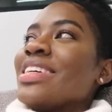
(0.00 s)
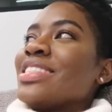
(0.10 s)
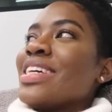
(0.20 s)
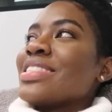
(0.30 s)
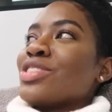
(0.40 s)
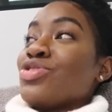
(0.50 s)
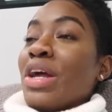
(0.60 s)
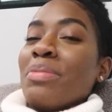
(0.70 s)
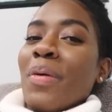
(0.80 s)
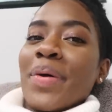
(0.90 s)
She is a
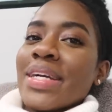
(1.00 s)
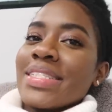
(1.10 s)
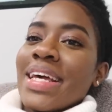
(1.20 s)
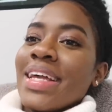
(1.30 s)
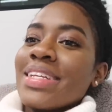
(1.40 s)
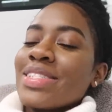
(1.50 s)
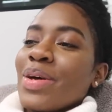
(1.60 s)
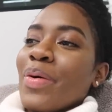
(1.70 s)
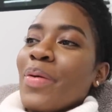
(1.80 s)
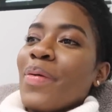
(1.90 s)
treadmill person,
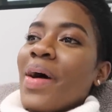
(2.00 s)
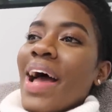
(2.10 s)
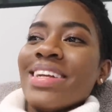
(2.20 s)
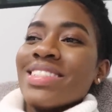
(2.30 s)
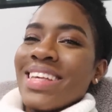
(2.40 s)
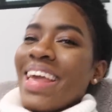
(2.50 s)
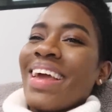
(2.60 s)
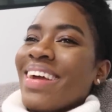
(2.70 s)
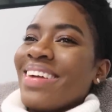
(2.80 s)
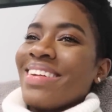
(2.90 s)
so I just
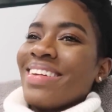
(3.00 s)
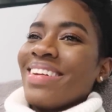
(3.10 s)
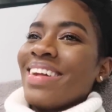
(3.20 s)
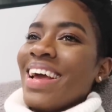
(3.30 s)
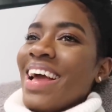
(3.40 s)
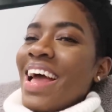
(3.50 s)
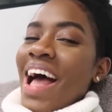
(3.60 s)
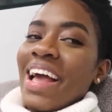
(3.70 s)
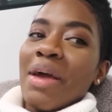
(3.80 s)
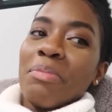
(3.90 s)
can't.
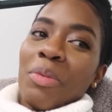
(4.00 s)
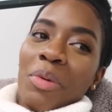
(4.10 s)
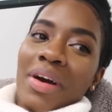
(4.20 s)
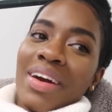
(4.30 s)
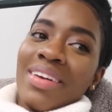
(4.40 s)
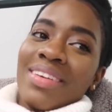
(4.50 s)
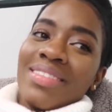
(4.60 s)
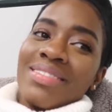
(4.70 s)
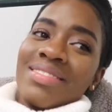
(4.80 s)
I get bored.